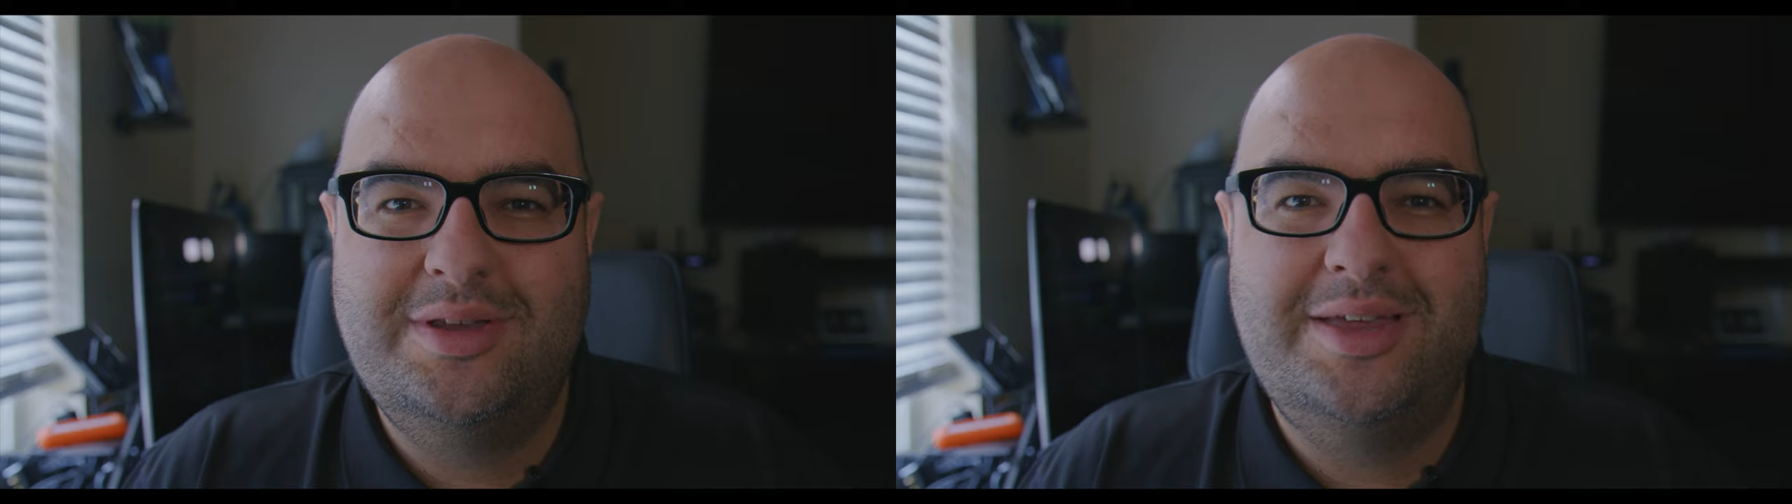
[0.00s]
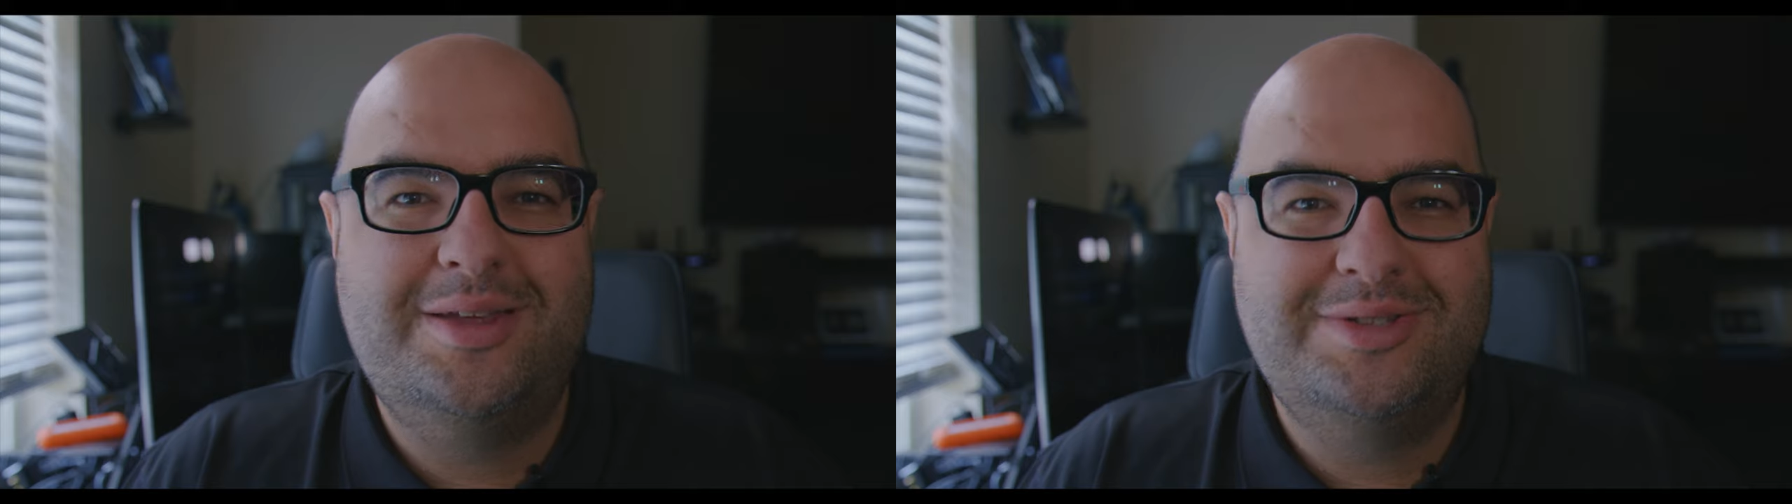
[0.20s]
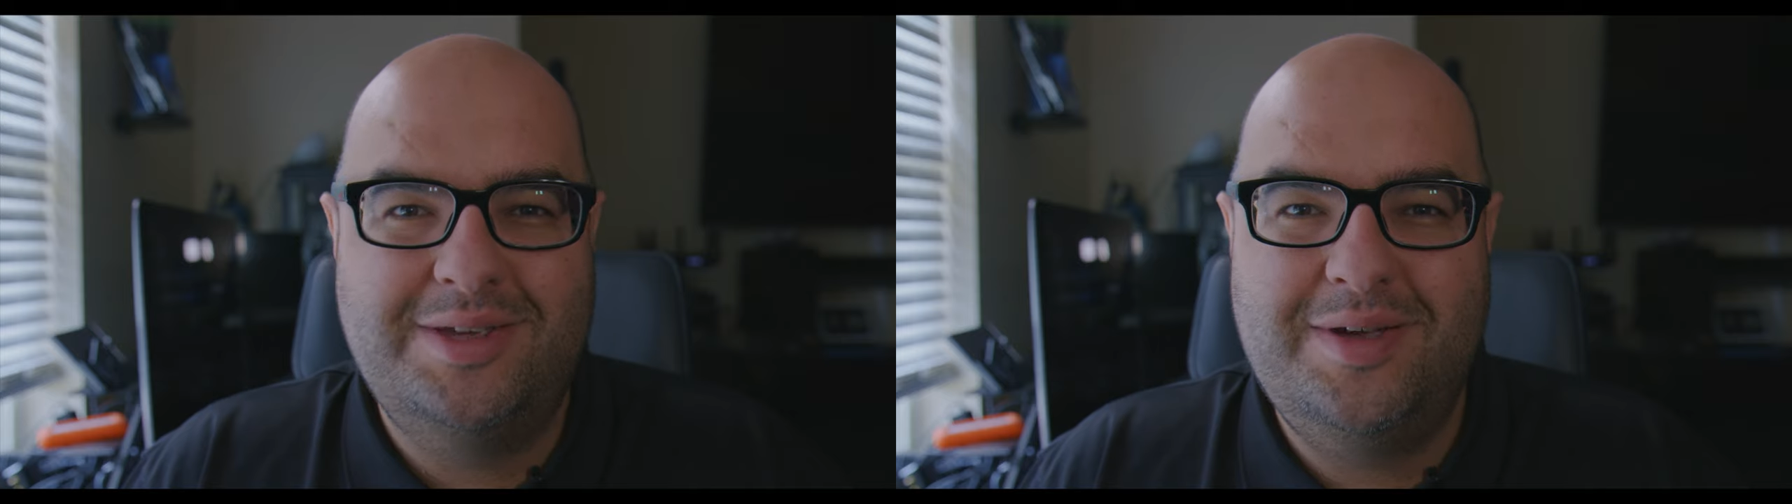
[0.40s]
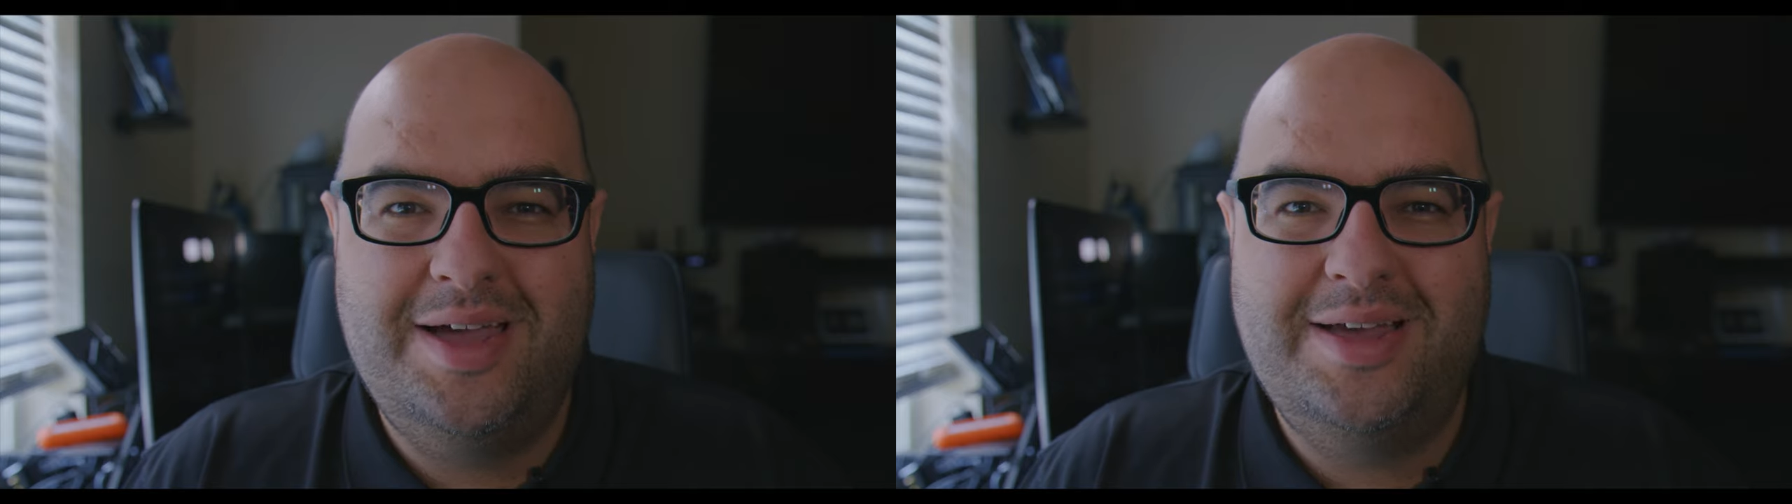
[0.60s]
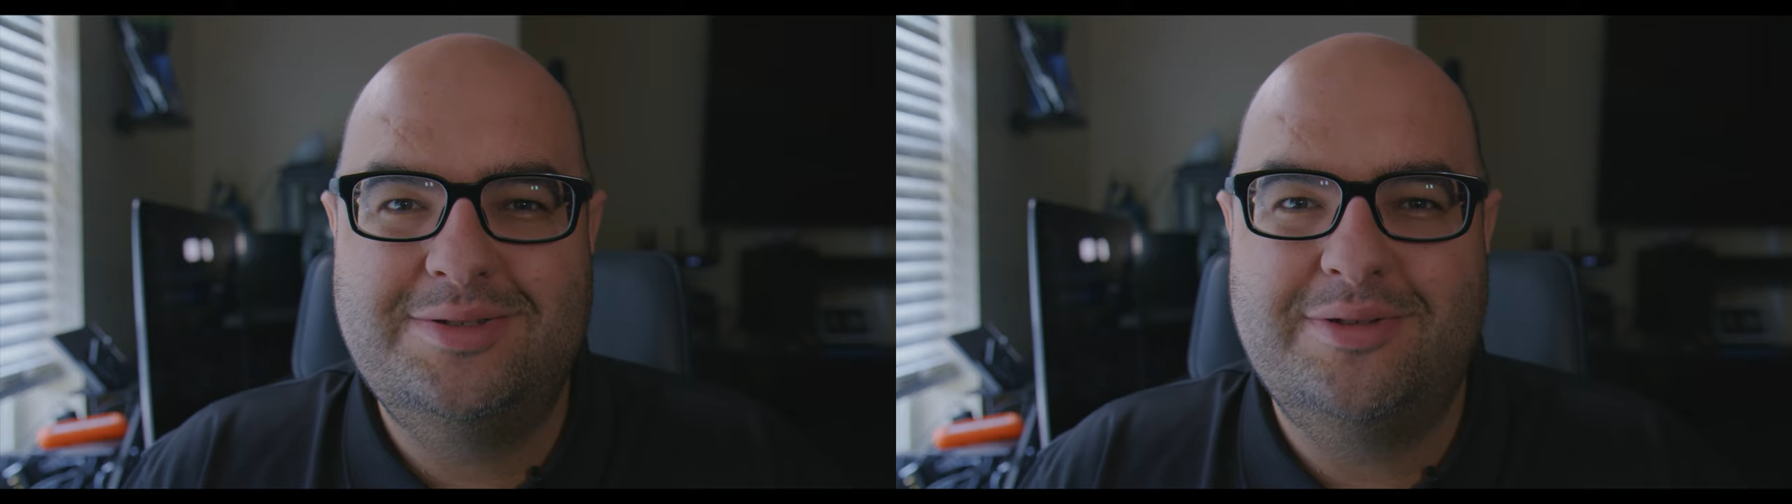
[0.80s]
and I'll see you
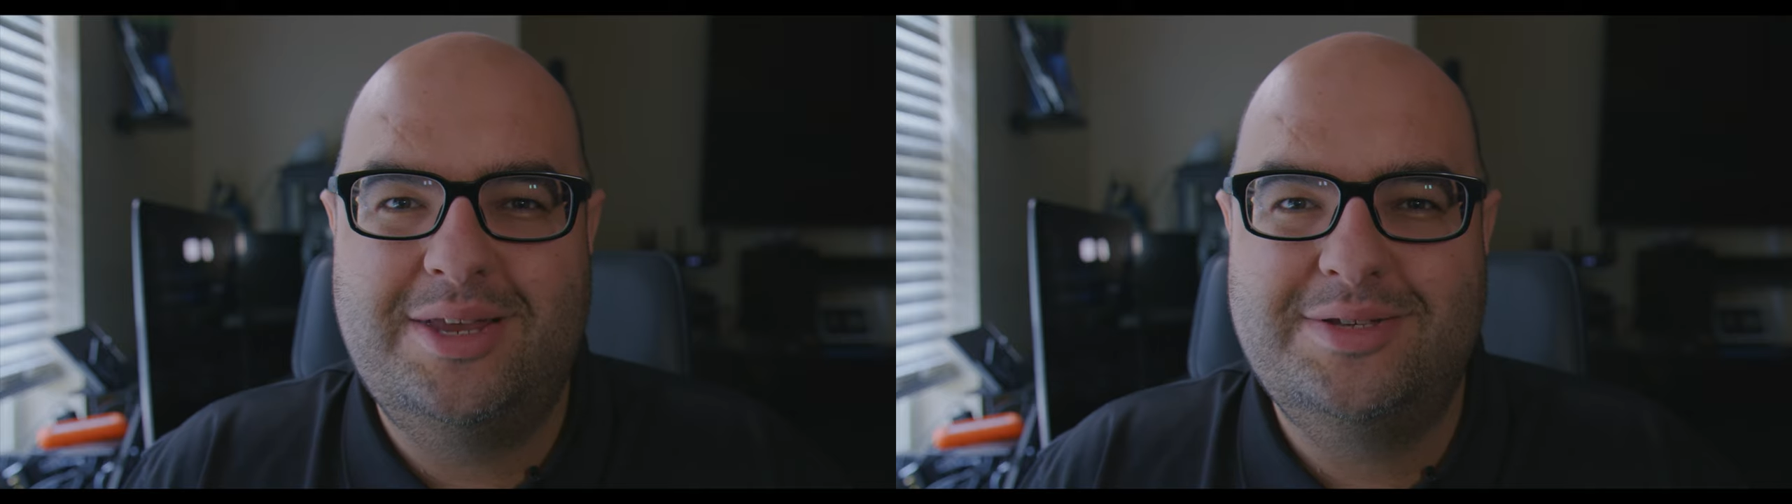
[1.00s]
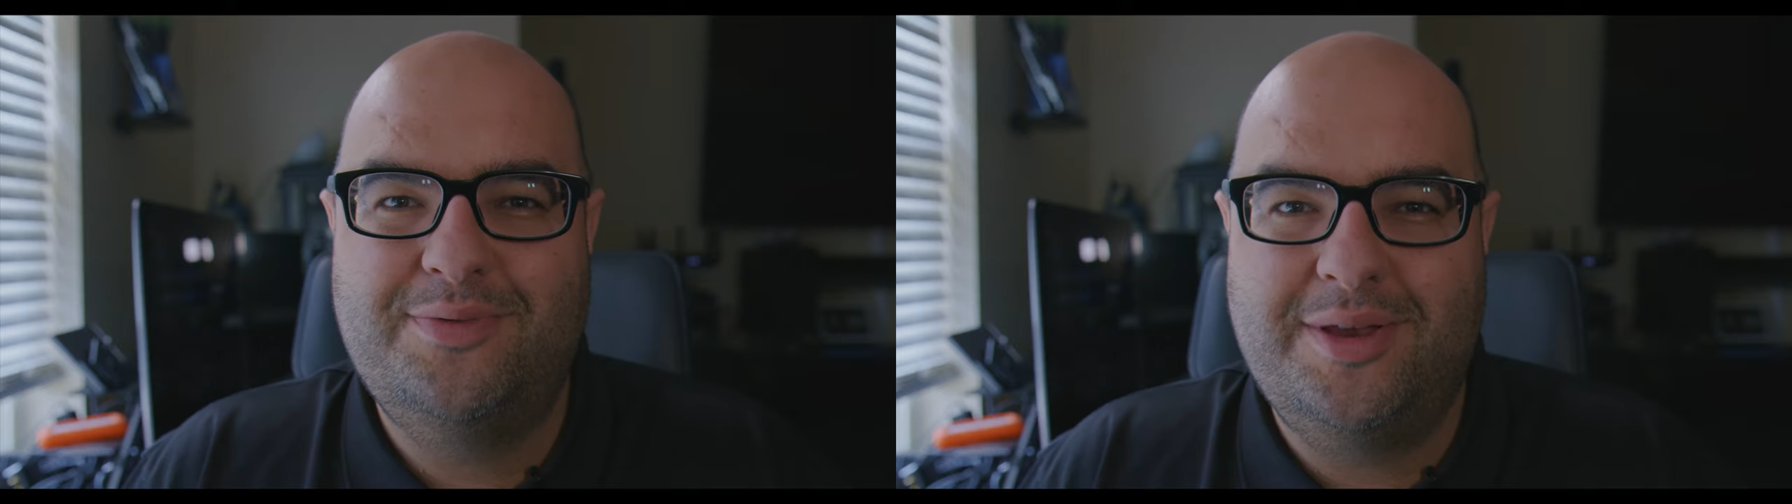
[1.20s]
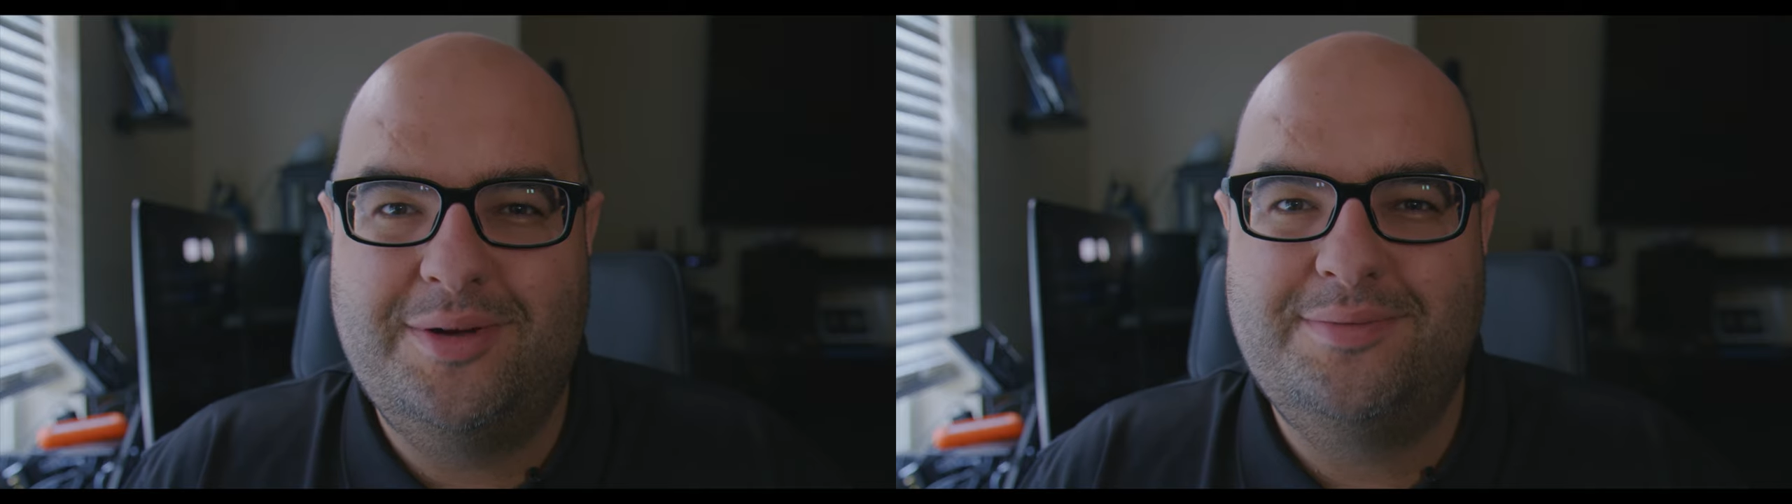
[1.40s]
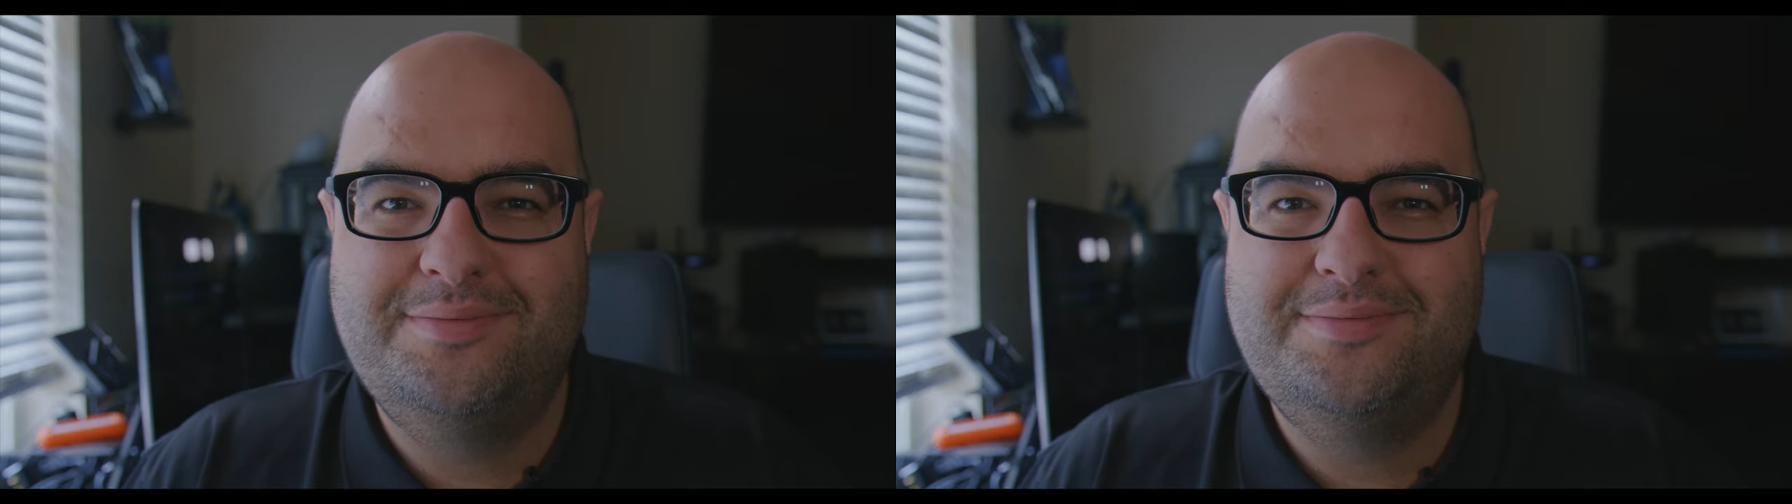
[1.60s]
guys on the next video.